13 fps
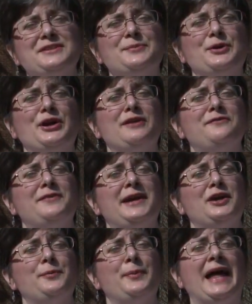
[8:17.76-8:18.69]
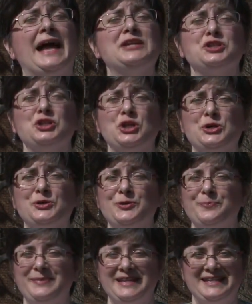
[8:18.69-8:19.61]
and more are available at your local
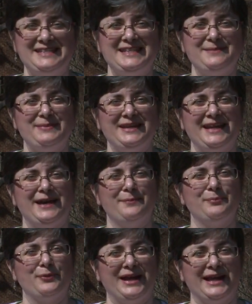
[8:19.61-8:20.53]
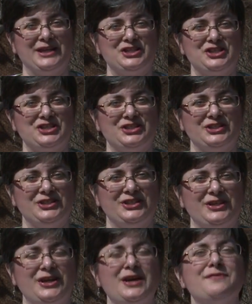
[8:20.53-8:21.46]
BCPL branch.
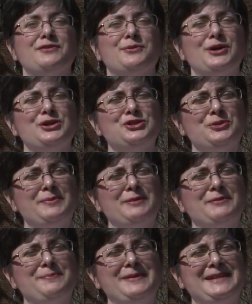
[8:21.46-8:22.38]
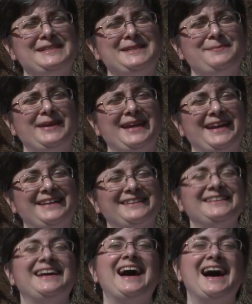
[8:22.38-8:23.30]
For Road Tripping with BCPL,
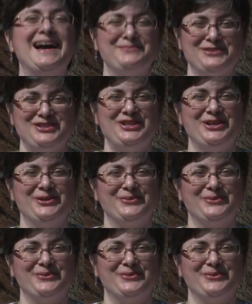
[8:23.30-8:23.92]
I'm Regina